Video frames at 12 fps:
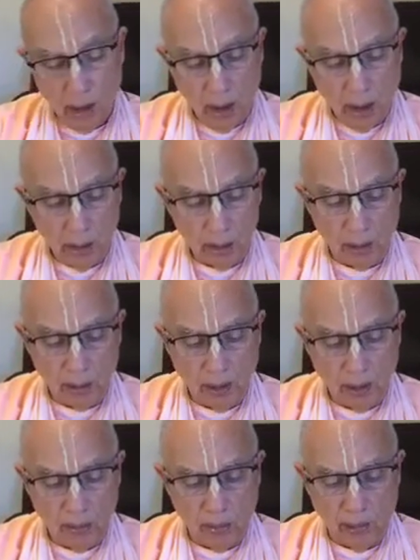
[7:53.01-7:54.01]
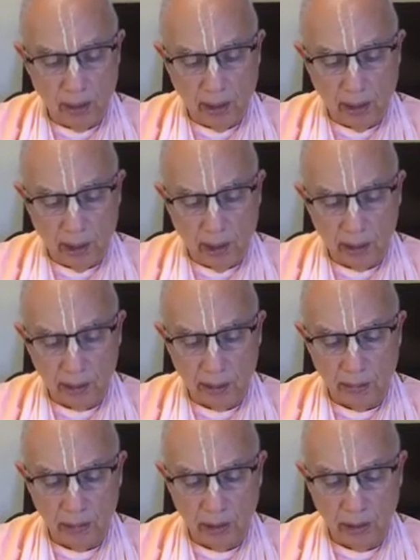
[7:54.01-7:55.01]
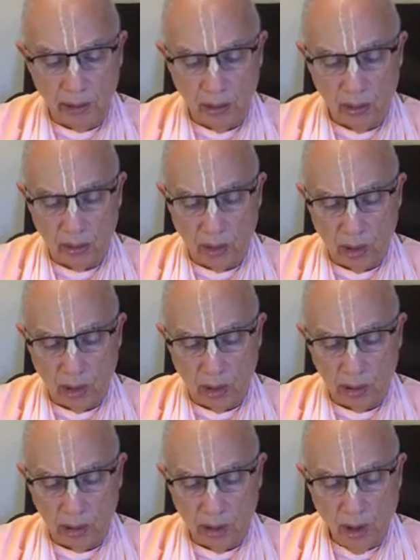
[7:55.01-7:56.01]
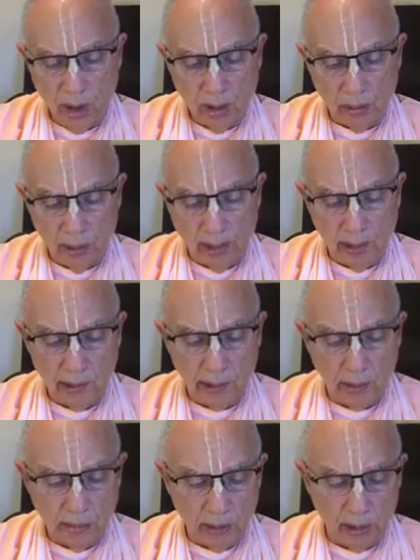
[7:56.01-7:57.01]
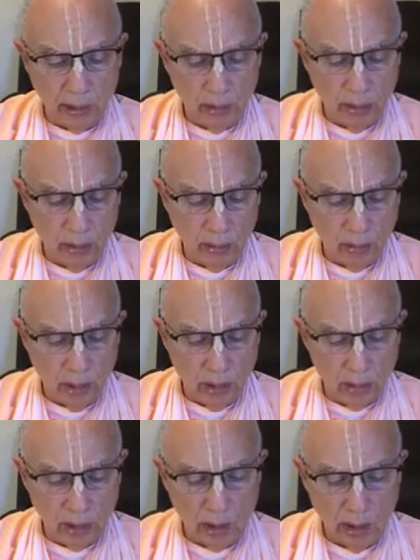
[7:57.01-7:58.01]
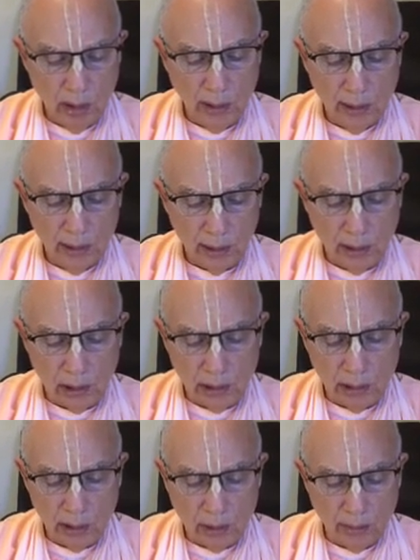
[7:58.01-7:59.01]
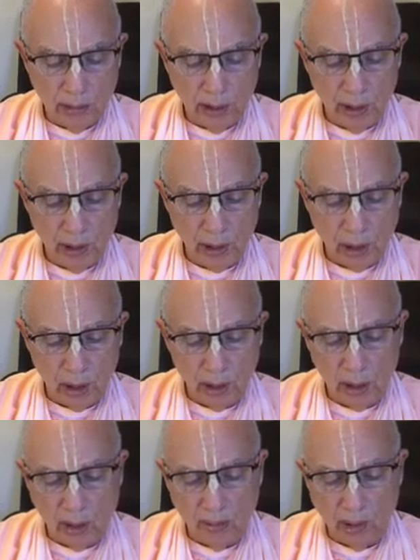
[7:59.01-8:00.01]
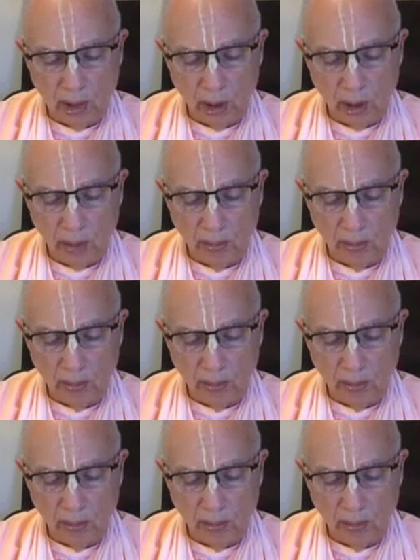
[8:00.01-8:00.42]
and Sri Adwaita as the material cause creates the material world. Jajapi Shankyamane